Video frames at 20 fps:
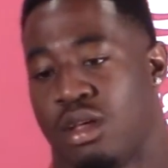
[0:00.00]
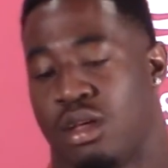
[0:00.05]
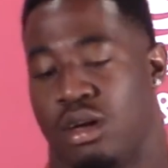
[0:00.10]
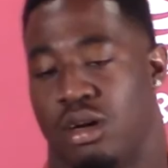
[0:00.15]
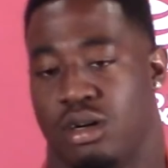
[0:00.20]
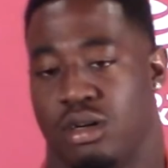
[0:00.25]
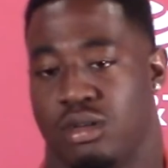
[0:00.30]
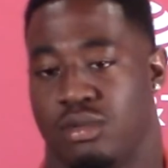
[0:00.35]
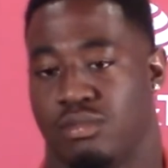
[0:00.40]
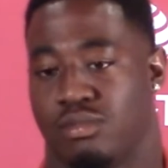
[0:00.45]

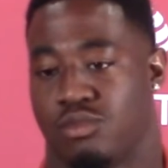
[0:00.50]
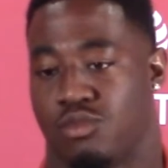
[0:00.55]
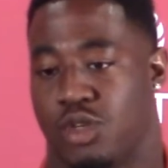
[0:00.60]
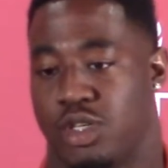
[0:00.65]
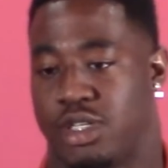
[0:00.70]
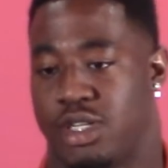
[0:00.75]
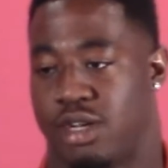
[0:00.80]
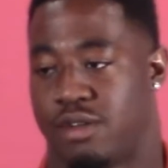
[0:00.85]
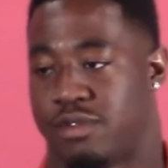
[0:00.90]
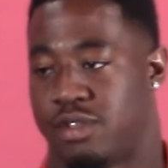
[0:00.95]
Um, we
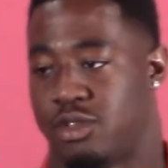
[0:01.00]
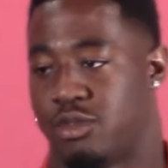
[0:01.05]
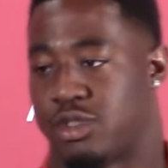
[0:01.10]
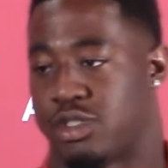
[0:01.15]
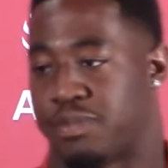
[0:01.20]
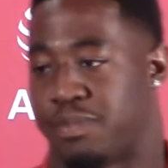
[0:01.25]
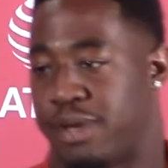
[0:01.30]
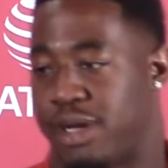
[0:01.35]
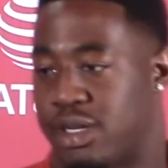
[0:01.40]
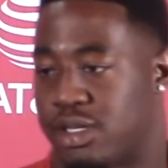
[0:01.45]
definitely
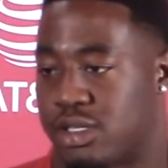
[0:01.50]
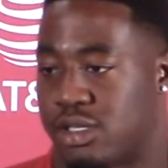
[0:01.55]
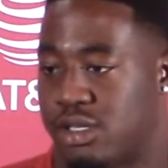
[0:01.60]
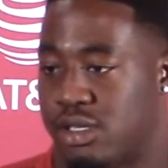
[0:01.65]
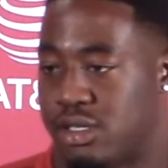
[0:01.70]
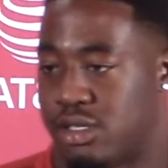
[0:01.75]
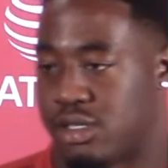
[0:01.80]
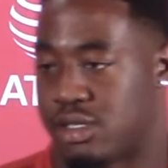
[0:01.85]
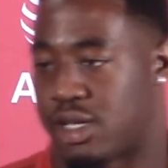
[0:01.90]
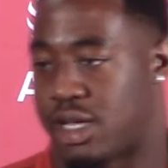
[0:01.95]
respect
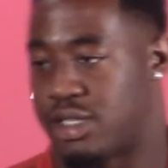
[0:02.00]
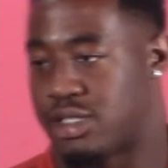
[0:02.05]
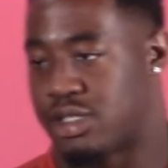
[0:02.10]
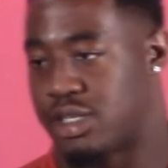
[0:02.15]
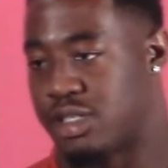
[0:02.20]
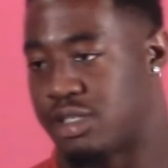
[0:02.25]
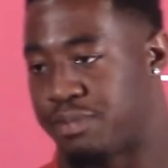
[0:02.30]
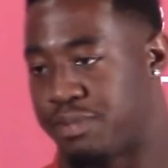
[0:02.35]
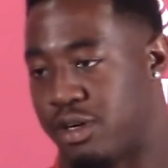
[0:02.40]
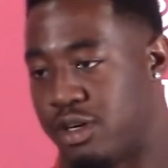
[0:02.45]
K
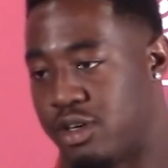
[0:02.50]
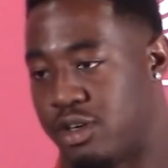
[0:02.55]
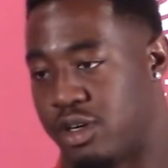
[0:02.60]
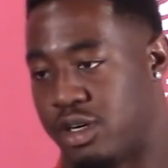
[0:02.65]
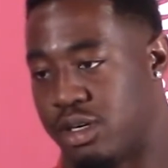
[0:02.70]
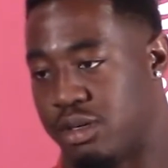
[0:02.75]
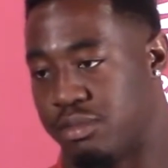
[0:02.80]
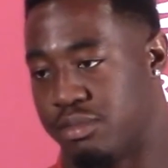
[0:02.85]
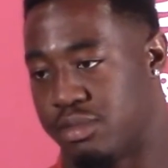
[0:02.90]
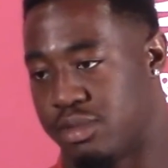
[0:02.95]
State's
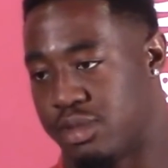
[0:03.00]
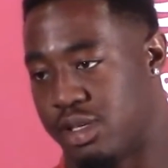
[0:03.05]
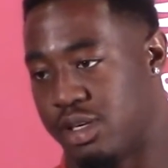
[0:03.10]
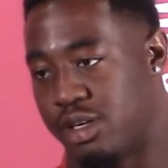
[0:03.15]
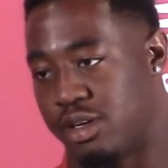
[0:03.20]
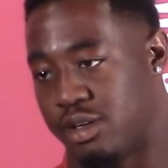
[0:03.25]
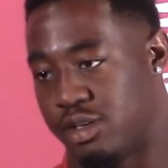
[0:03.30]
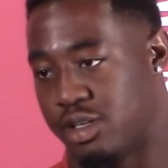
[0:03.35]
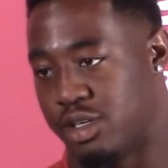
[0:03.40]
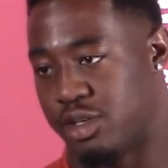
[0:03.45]
program.
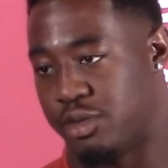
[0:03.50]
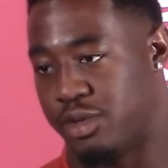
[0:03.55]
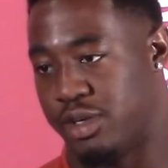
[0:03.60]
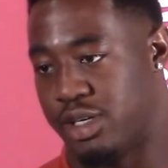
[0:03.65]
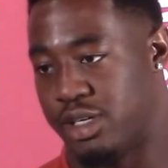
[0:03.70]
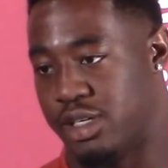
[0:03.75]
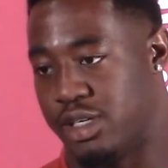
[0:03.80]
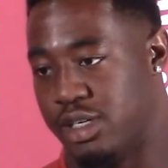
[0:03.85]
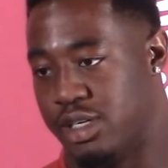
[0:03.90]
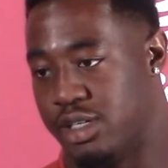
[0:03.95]
They're they're a
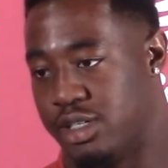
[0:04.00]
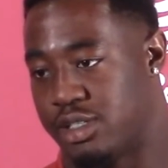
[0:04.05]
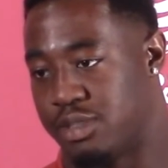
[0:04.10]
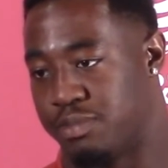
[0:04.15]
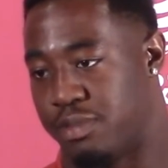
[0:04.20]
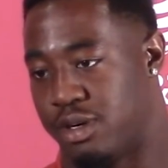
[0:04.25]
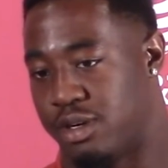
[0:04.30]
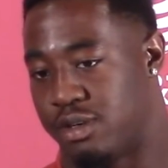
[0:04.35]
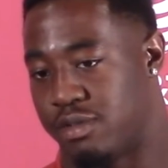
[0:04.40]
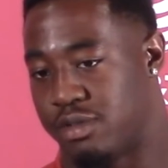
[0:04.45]
really good,
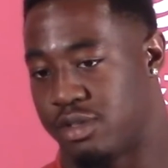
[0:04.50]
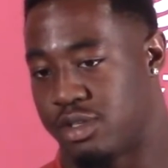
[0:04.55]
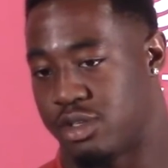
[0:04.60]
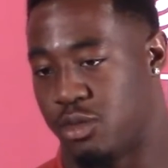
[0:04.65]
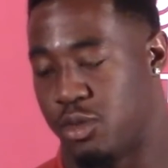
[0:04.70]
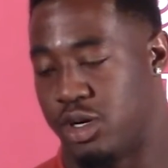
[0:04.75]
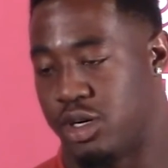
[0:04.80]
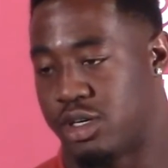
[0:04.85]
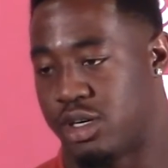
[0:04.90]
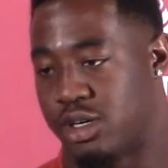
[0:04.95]
smart,
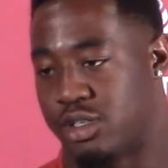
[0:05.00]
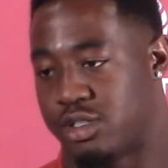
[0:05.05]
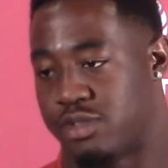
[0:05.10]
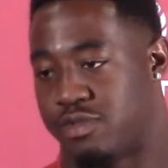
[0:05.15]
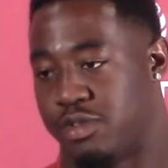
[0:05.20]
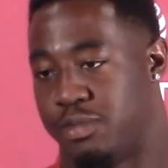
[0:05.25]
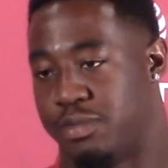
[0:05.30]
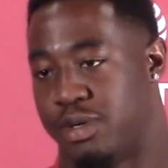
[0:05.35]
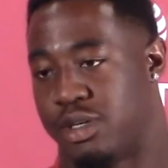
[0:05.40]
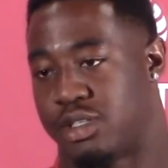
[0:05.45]
well coached
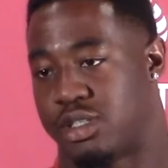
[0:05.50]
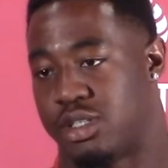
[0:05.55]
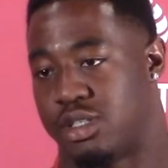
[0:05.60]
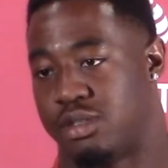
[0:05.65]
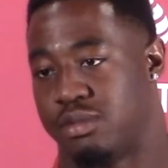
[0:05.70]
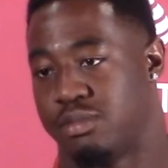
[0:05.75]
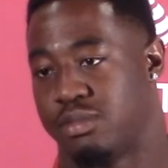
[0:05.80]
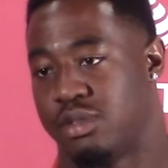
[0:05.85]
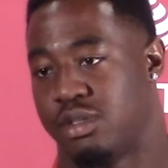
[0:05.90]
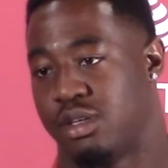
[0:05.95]
football
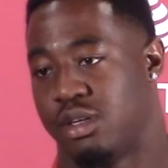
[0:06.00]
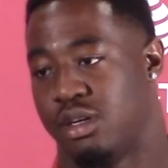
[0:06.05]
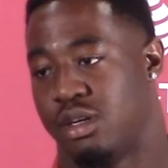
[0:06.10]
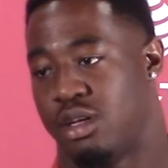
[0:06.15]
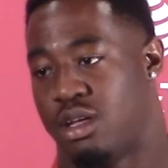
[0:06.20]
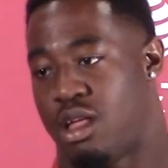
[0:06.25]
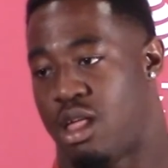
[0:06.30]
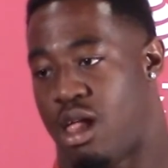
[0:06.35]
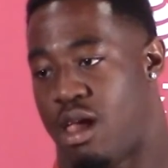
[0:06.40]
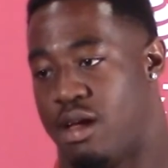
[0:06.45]
team.
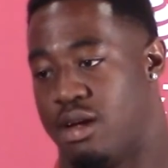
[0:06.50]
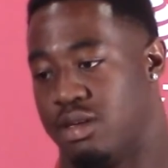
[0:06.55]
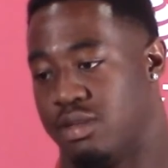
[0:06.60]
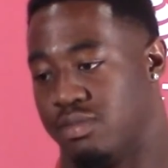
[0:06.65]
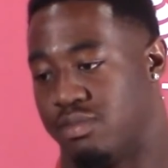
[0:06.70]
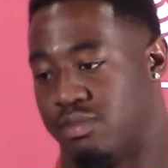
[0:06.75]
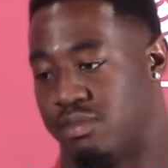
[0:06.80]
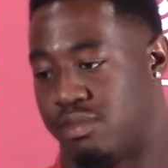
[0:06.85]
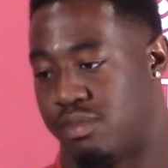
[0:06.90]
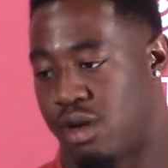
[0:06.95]

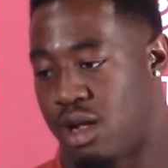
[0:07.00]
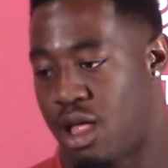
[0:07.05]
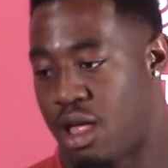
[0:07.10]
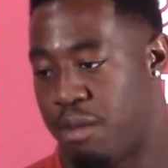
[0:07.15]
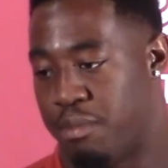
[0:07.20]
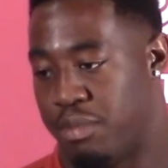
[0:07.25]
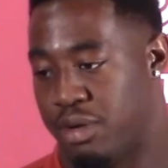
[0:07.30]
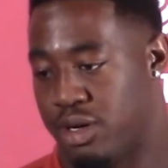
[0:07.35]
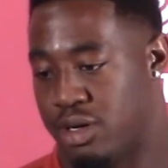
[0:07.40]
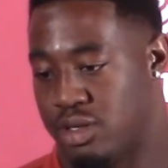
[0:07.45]
Um,
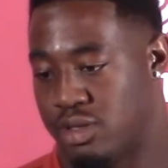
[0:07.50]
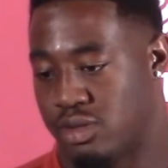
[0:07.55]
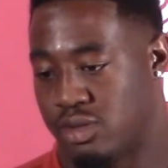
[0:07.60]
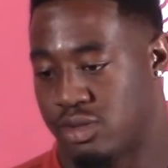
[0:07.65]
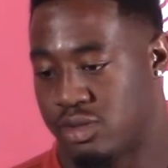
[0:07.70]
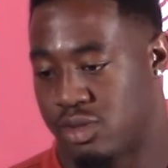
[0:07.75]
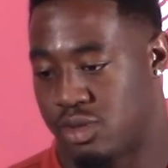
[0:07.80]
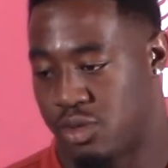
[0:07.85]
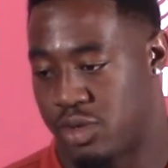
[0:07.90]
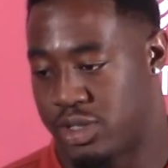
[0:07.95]
but
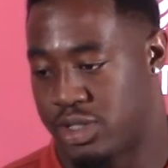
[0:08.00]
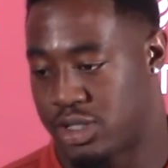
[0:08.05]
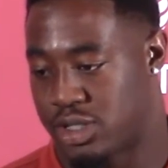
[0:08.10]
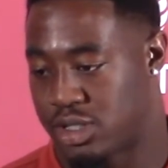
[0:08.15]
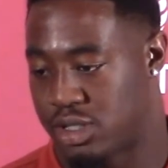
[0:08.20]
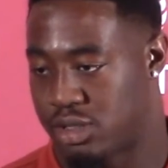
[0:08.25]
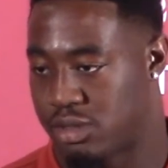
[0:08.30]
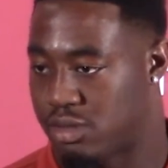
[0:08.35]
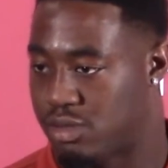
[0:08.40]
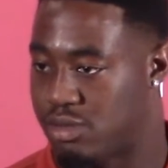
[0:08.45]
we're just
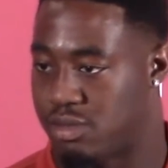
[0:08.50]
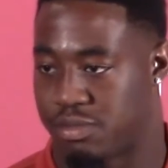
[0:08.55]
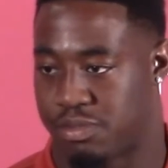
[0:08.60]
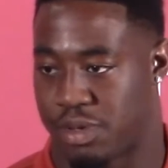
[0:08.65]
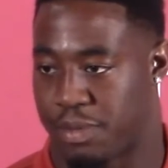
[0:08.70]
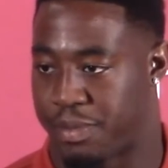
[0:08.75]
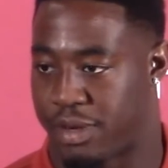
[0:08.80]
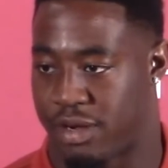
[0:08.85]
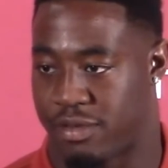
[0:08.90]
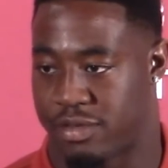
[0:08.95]
gonna
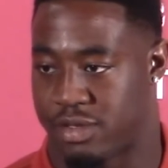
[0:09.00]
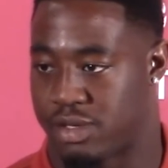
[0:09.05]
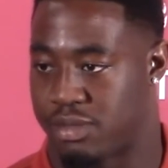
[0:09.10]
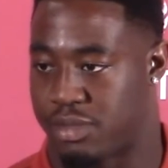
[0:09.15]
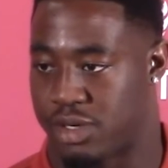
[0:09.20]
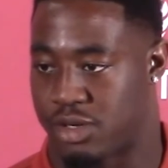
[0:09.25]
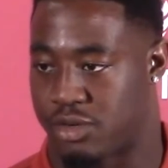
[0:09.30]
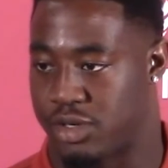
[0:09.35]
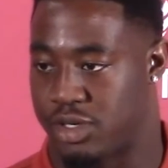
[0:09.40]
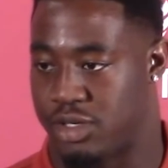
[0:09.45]
prepare for them
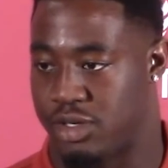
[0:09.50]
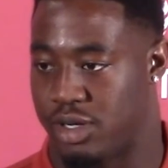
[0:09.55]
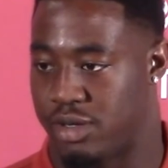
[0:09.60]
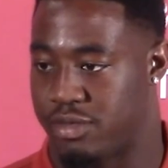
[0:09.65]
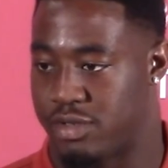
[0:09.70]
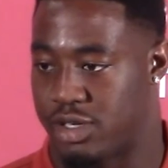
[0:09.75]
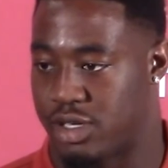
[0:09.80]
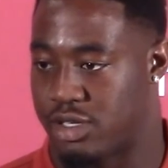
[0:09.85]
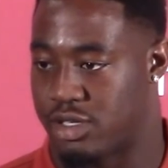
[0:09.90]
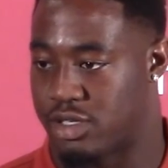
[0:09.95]
like we do
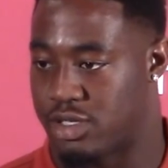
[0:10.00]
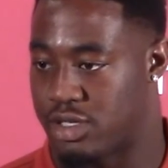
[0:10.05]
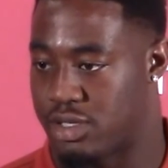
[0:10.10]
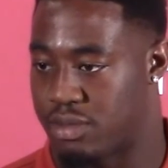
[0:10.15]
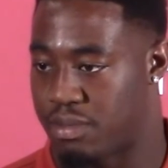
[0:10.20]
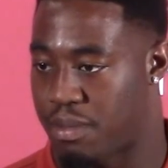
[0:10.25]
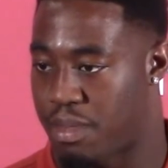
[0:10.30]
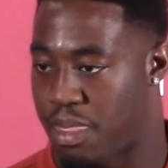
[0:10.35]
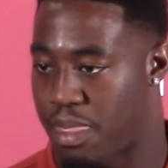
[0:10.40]
every other team.